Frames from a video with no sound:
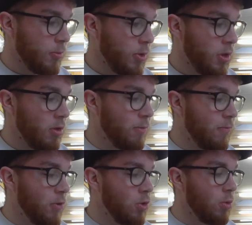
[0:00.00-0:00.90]
So it
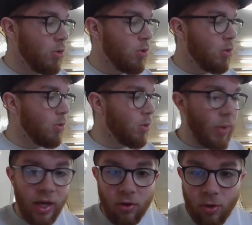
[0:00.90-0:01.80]
flew all the
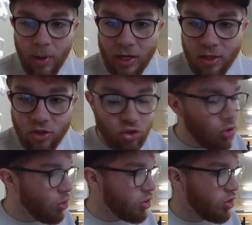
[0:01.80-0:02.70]
way up, and it
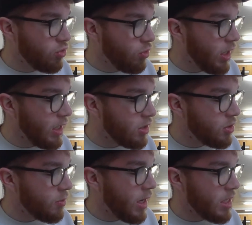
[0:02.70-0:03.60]
just
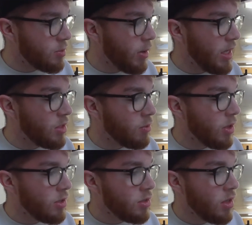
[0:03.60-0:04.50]
reached where space
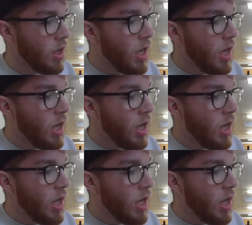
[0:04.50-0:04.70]
was,